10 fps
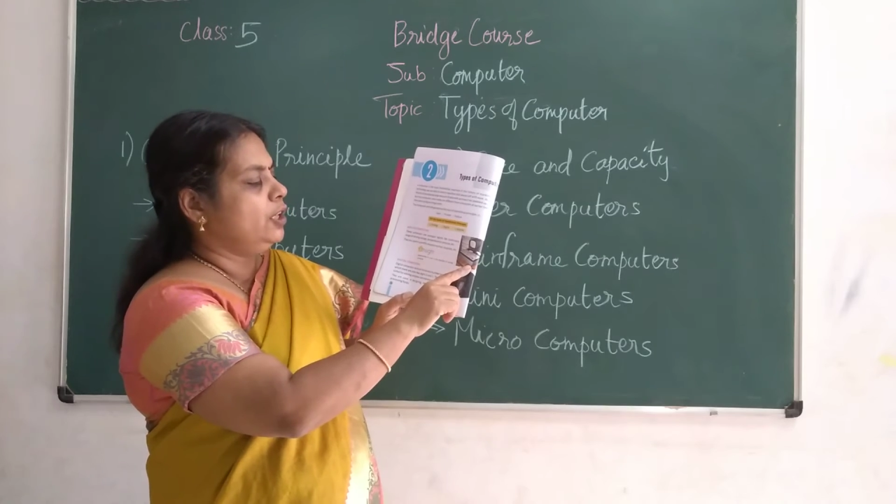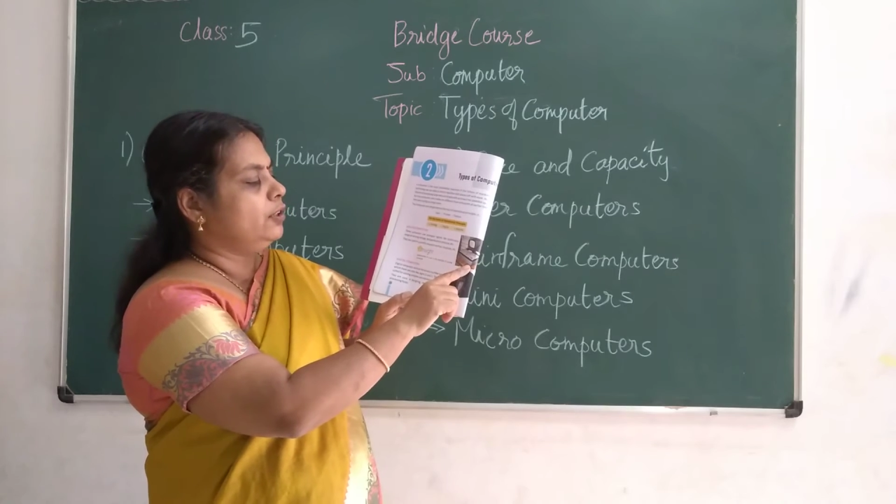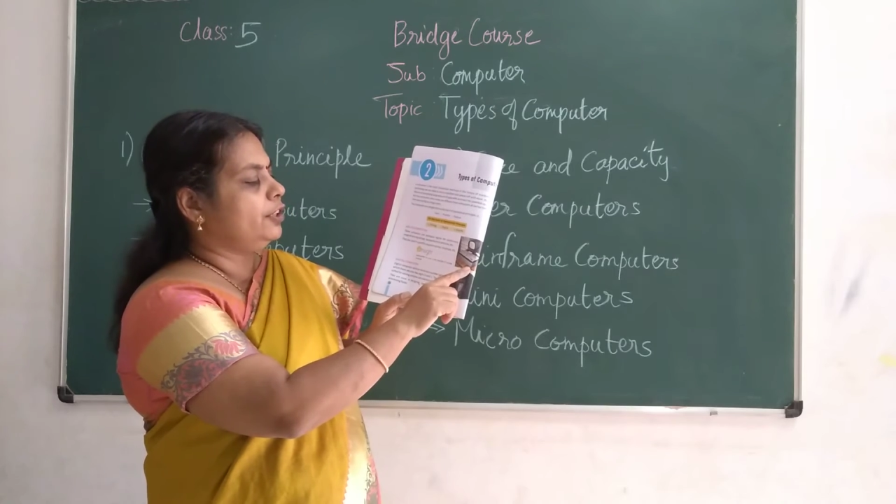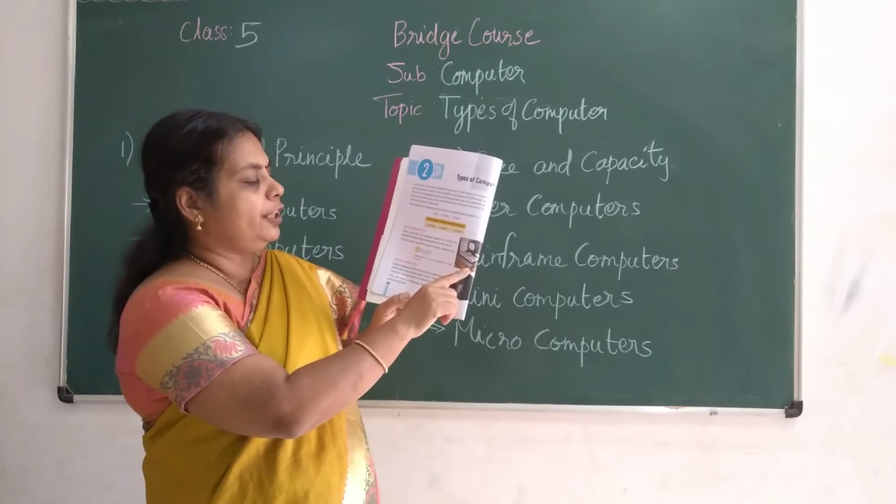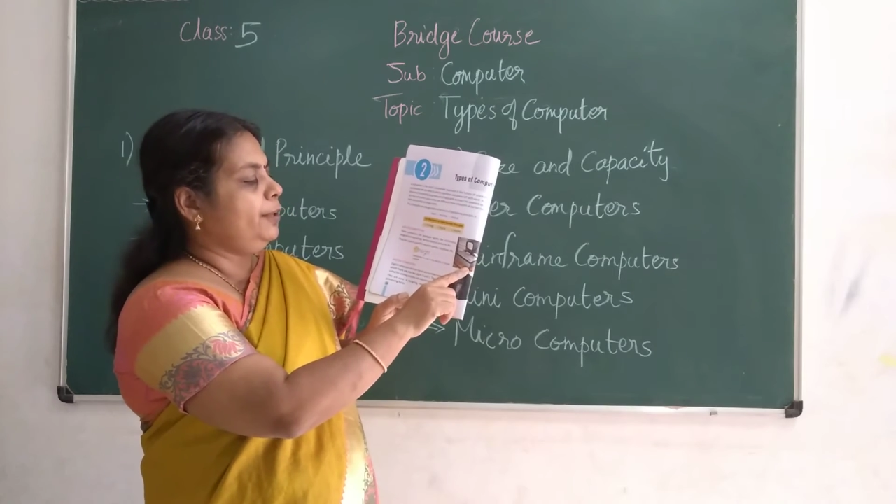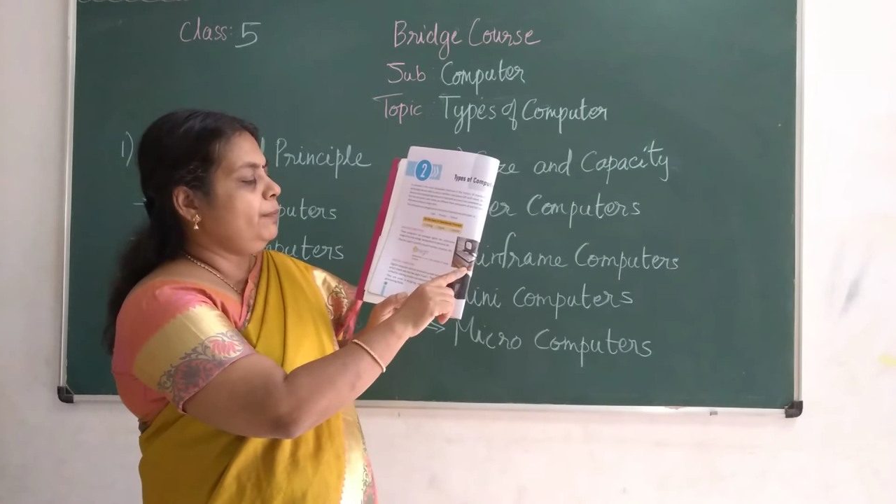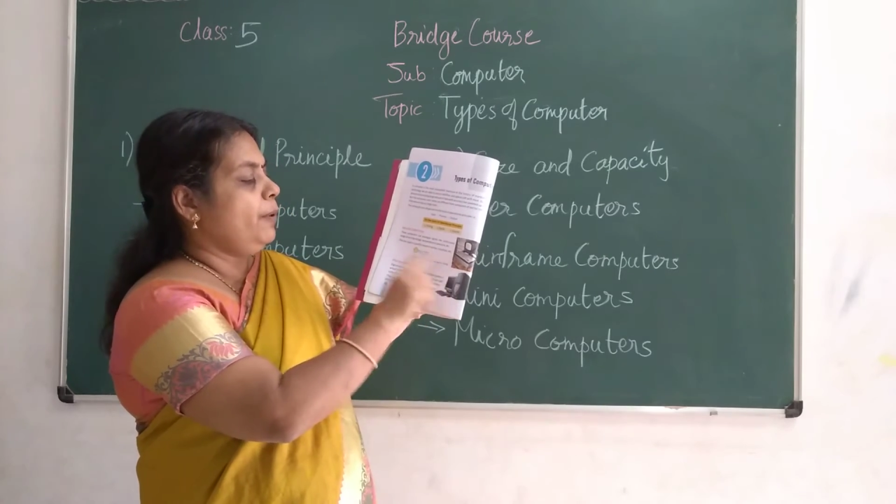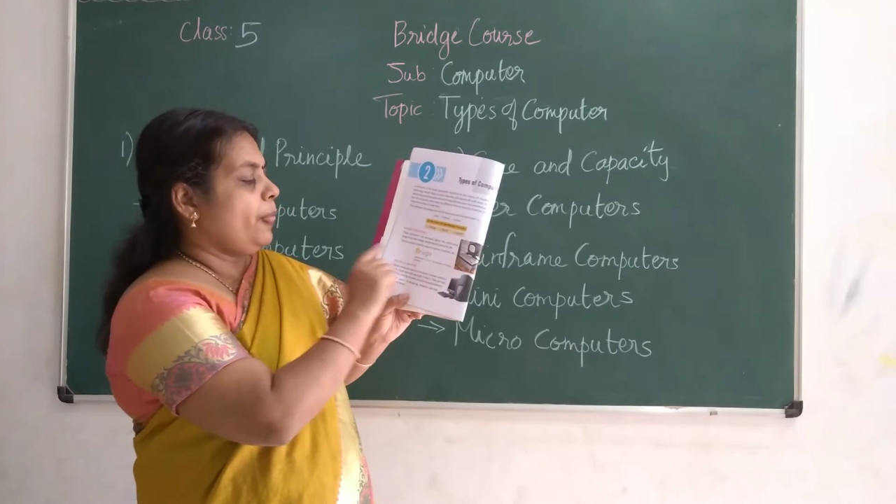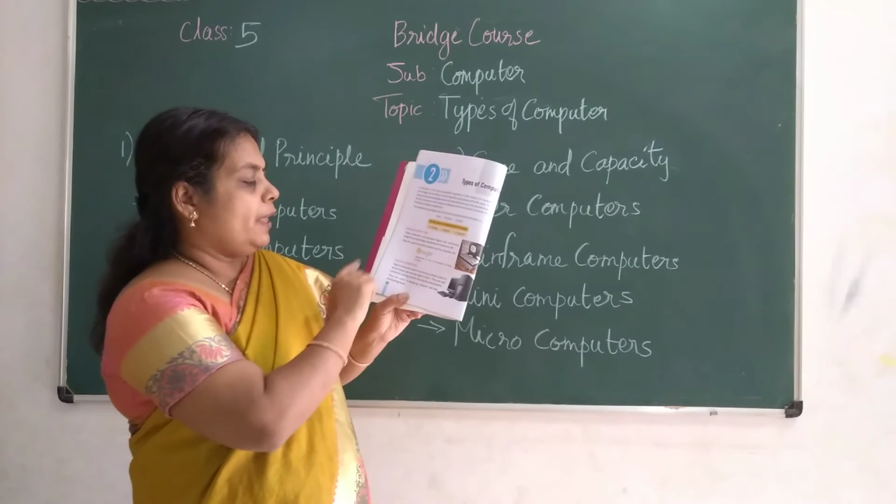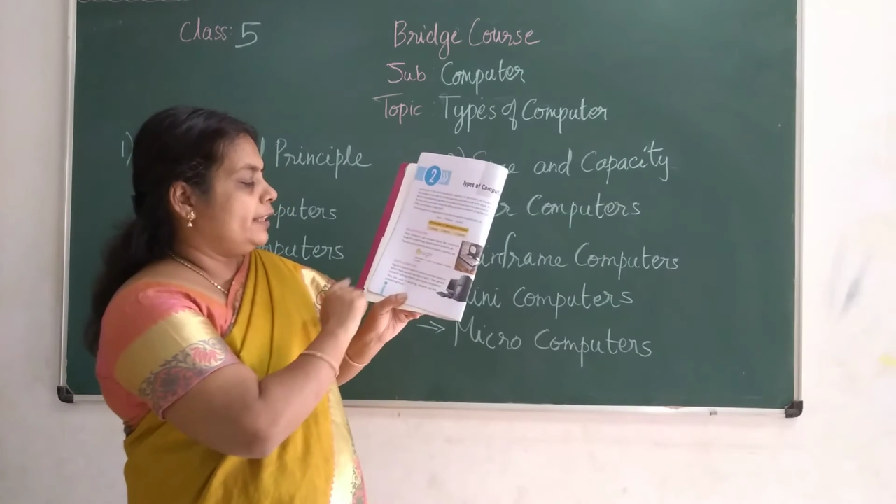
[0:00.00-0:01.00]

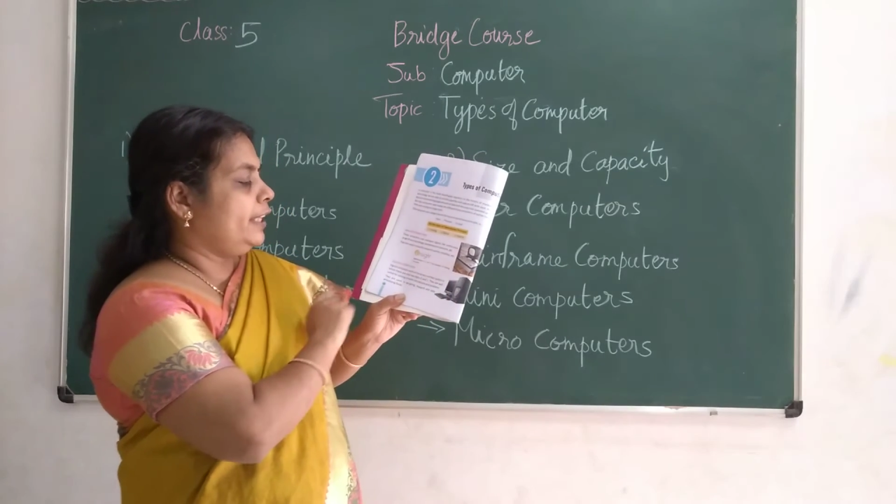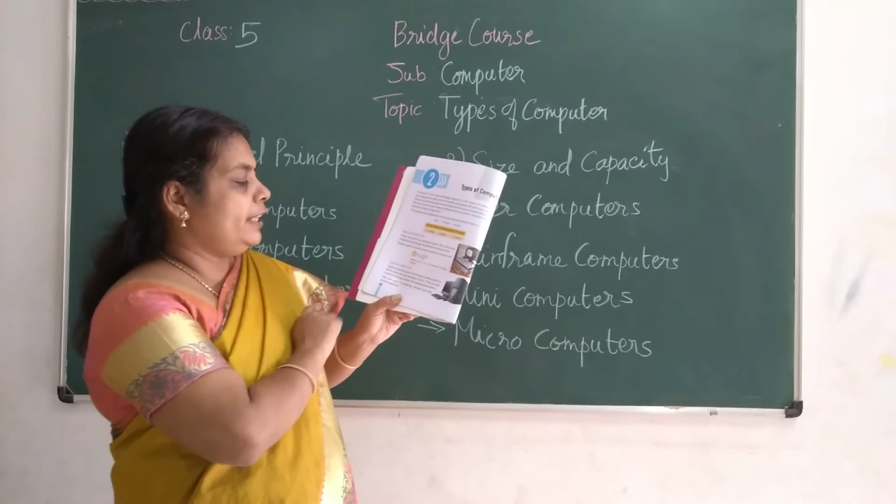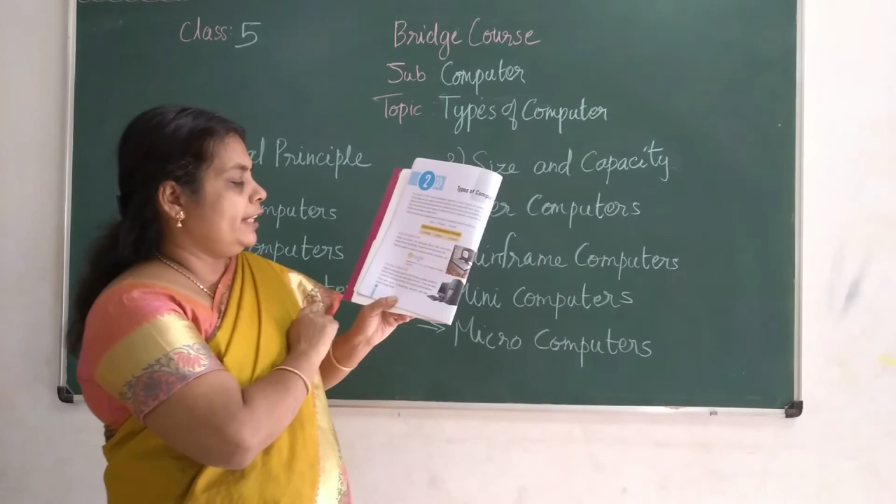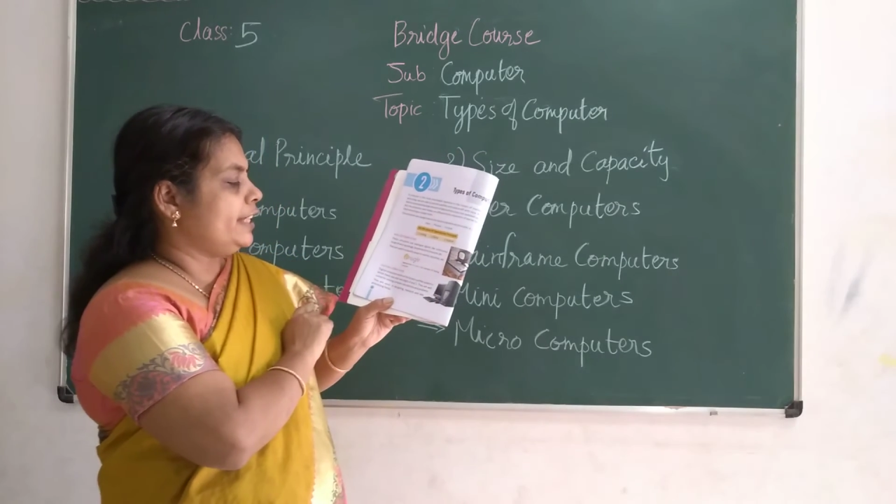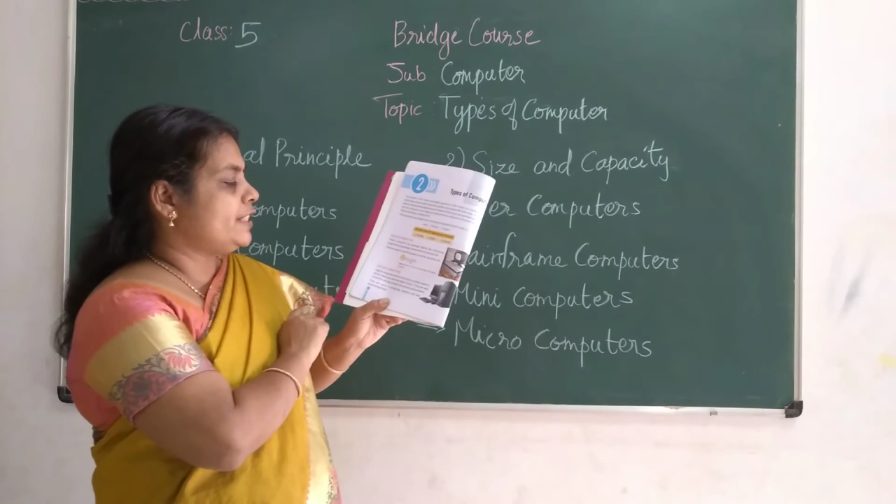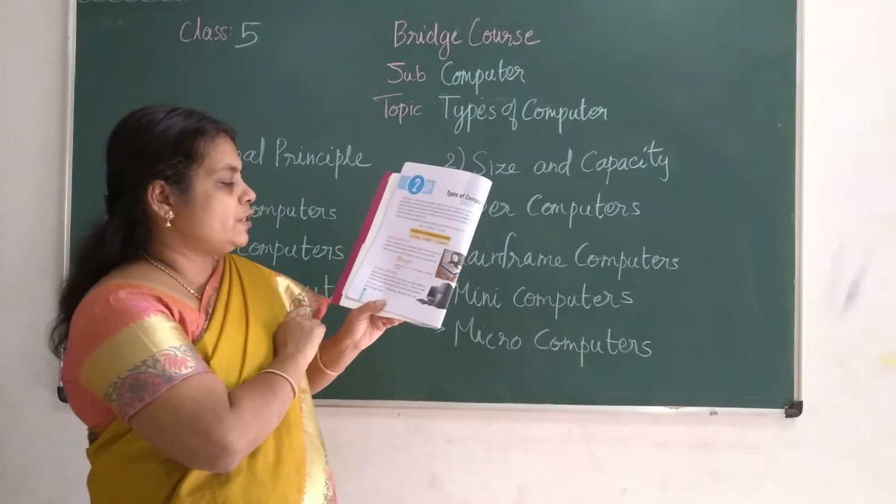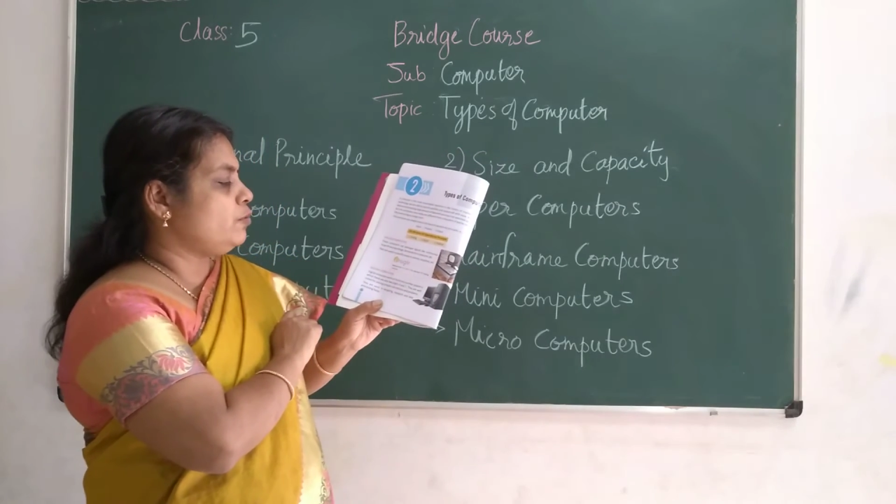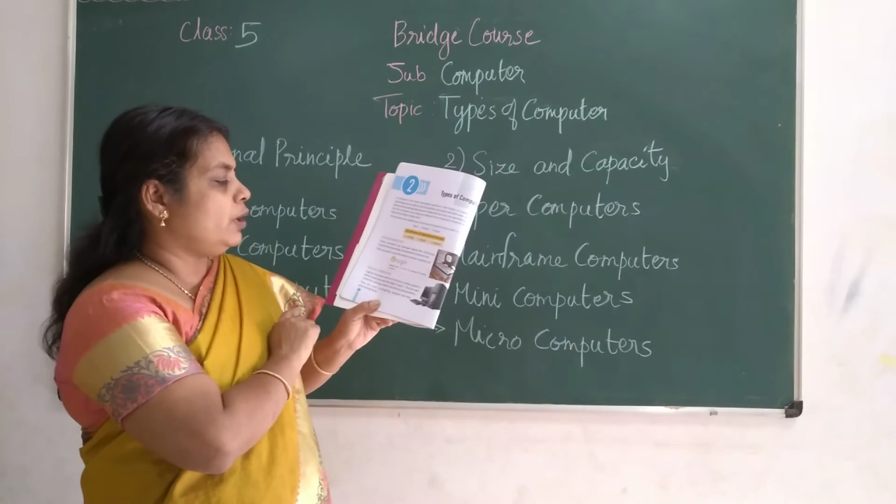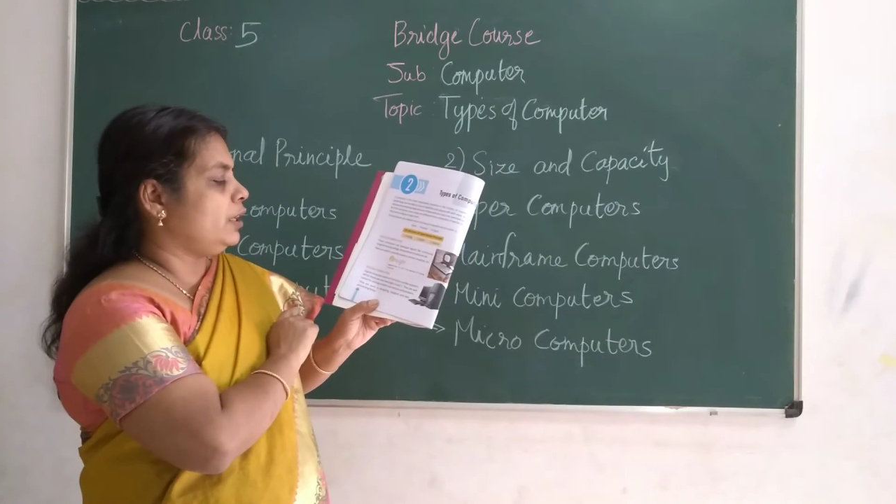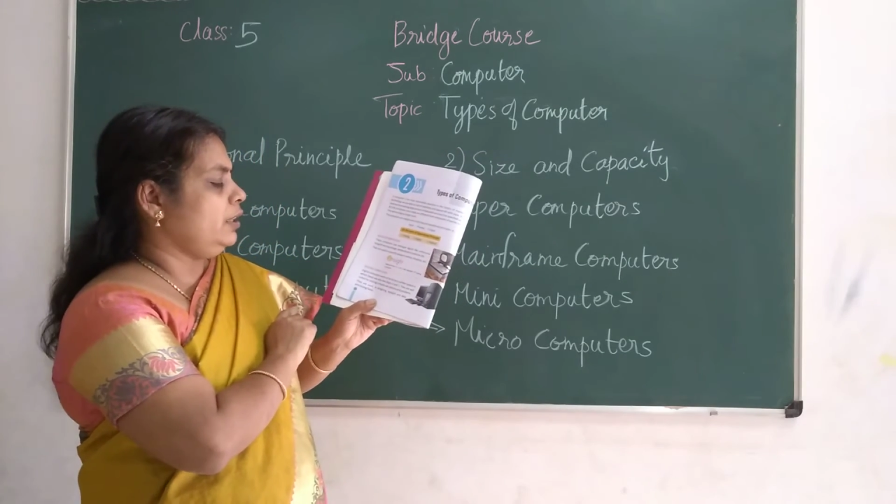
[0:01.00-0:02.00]
Okay, then next
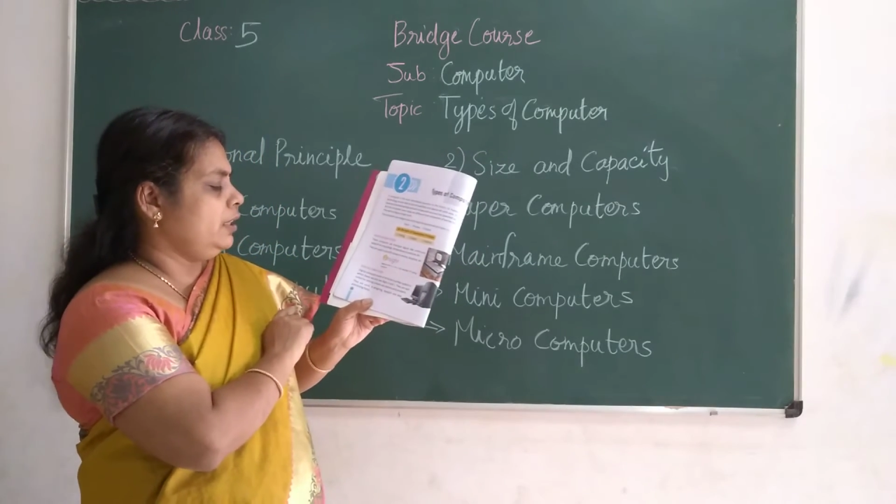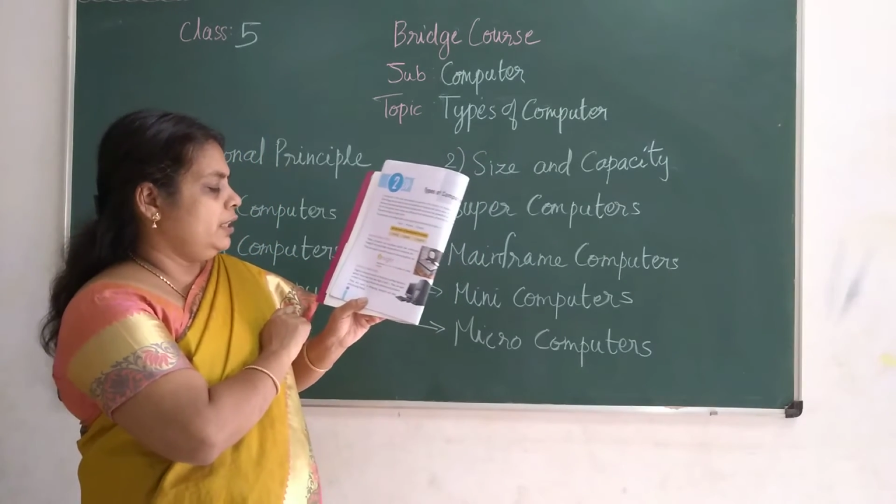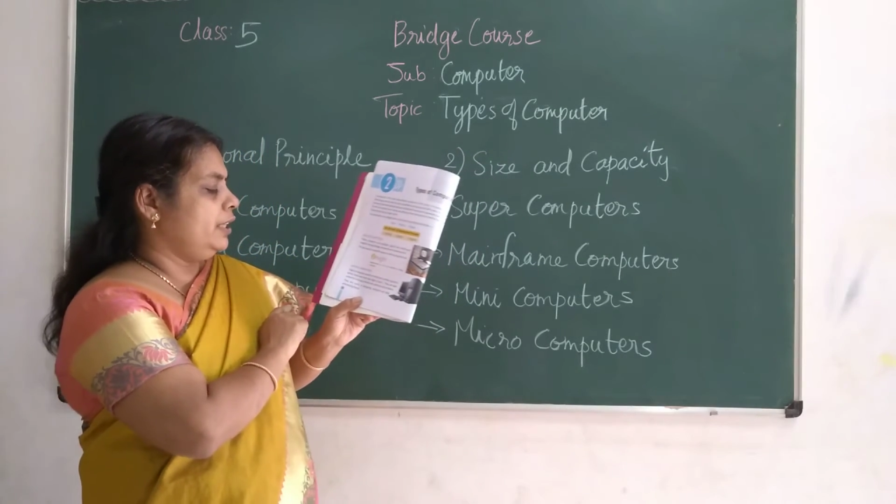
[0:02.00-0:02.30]
one